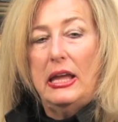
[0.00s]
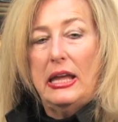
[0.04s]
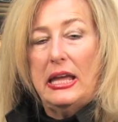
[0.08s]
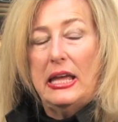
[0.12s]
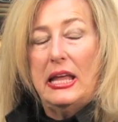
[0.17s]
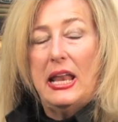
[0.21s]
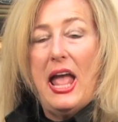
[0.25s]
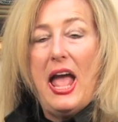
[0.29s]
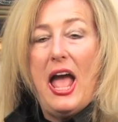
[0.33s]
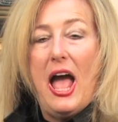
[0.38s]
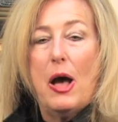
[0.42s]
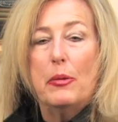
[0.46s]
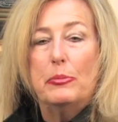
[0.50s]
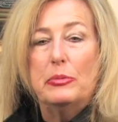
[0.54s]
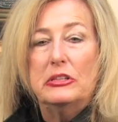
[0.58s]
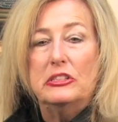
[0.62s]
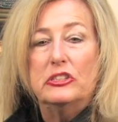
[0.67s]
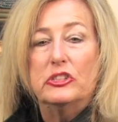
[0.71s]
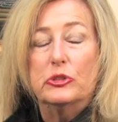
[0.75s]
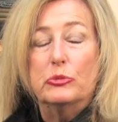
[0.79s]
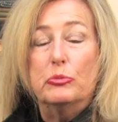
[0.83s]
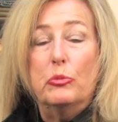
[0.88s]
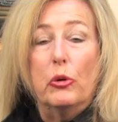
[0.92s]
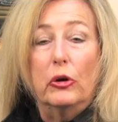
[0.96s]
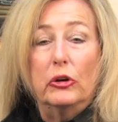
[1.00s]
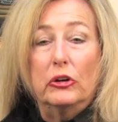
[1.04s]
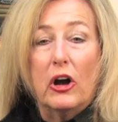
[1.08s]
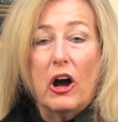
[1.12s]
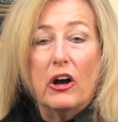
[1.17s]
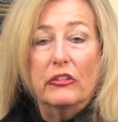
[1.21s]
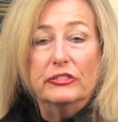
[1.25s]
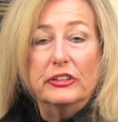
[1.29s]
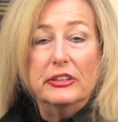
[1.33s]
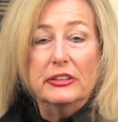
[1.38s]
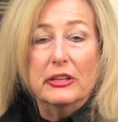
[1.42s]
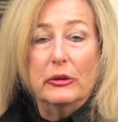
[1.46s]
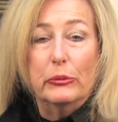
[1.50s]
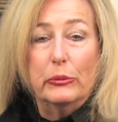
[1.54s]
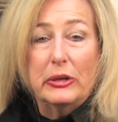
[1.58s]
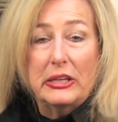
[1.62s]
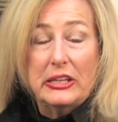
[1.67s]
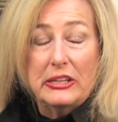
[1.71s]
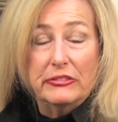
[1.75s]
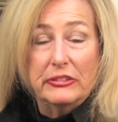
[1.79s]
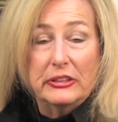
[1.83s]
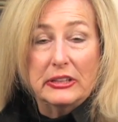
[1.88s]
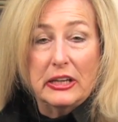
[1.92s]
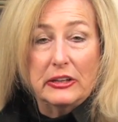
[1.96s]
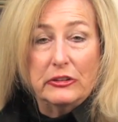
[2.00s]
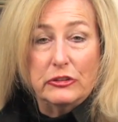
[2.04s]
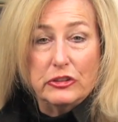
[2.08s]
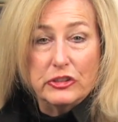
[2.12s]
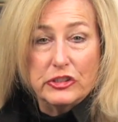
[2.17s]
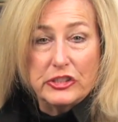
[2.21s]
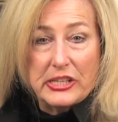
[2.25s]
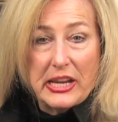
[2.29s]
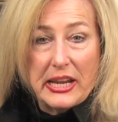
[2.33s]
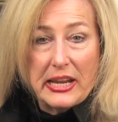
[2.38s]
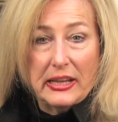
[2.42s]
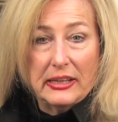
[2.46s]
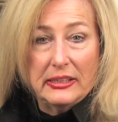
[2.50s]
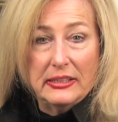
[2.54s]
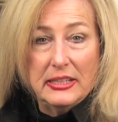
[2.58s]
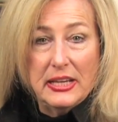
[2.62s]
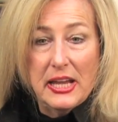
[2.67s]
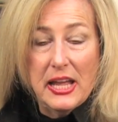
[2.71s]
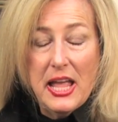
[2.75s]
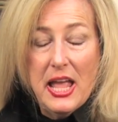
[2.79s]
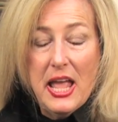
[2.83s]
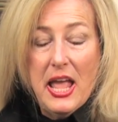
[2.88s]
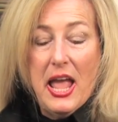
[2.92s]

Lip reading: it happens more often than we even understand.